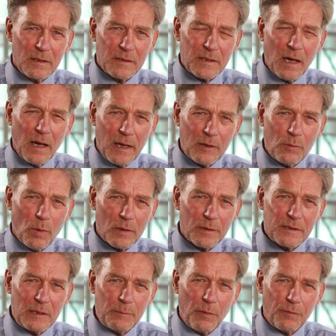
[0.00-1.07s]
to high
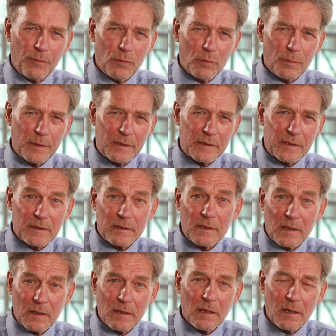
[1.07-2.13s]
quality performance and
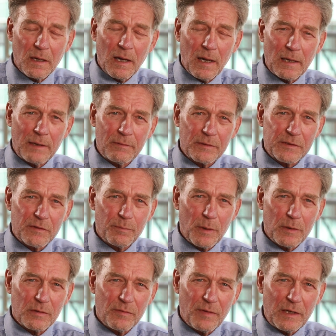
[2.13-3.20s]
to high levels of
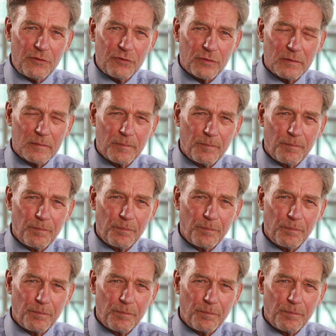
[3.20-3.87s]
motivation.